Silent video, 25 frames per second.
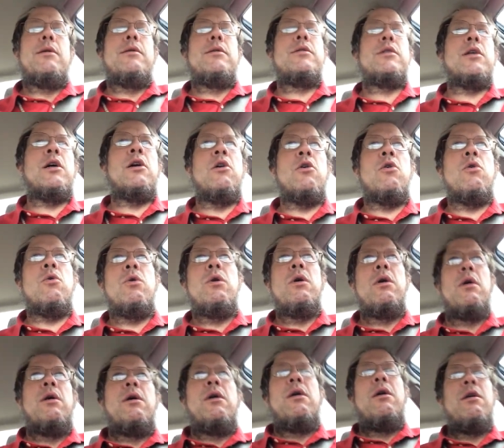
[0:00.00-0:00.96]
So,
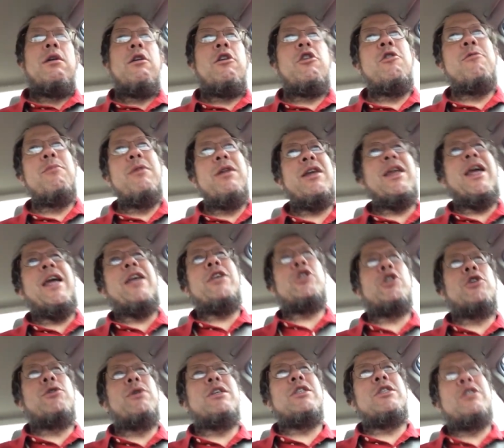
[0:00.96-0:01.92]
human
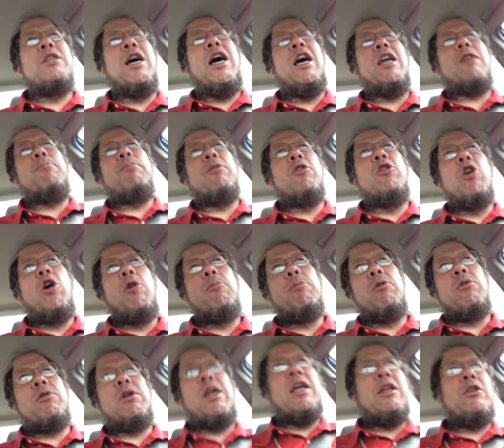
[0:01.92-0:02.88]
nature is not
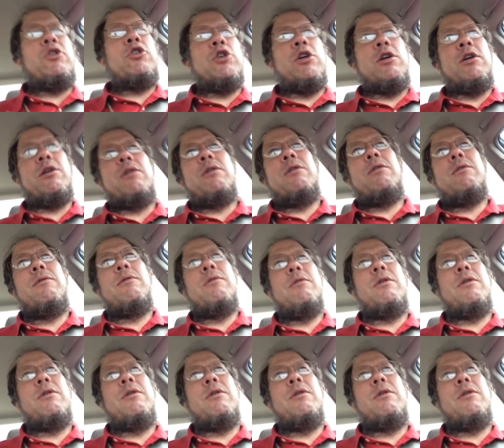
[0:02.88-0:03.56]
bonobo nature.